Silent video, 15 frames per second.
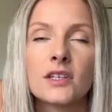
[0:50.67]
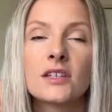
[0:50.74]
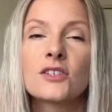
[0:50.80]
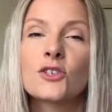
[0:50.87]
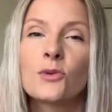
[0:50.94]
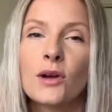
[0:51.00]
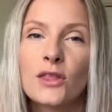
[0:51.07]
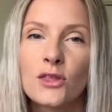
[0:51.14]

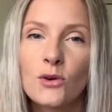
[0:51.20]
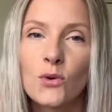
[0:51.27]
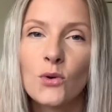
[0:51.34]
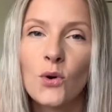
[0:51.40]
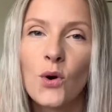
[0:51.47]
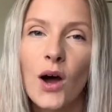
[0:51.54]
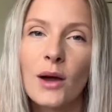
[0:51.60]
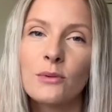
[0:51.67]
So I
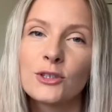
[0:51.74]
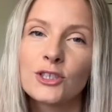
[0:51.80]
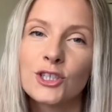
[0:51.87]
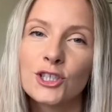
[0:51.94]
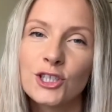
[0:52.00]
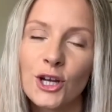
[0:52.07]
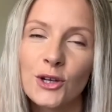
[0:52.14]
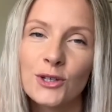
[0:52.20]
thought I would just
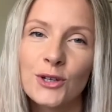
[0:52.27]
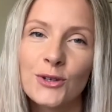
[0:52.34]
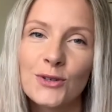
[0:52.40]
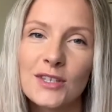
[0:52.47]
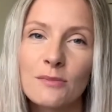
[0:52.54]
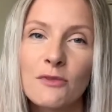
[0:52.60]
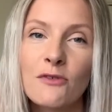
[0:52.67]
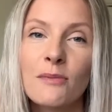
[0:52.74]
show you
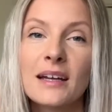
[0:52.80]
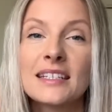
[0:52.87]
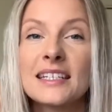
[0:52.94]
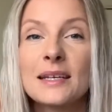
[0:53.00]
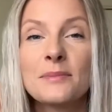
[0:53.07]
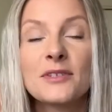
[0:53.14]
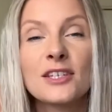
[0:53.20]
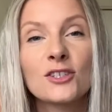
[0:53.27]
some of my
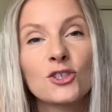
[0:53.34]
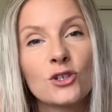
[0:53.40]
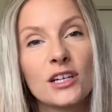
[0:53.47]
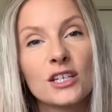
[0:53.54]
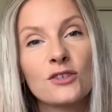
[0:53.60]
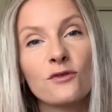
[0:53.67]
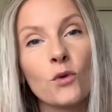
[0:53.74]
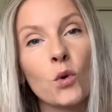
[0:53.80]
tips and tricks for